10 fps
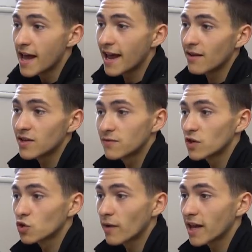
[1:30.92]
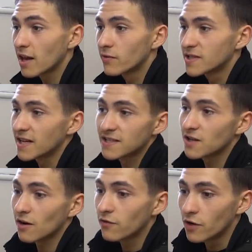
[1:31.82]
And this visual right here is not
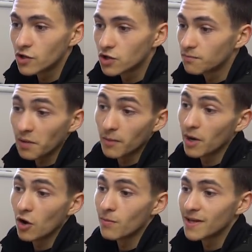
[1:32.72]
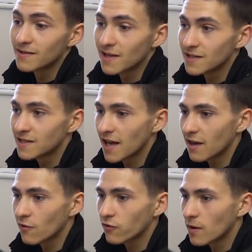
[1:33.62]
stock footage, but by all means, this is
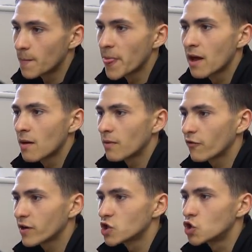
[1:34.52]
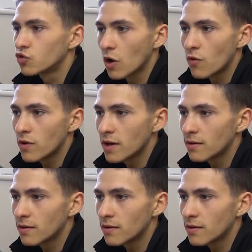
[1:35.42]
taken from my friend's drone,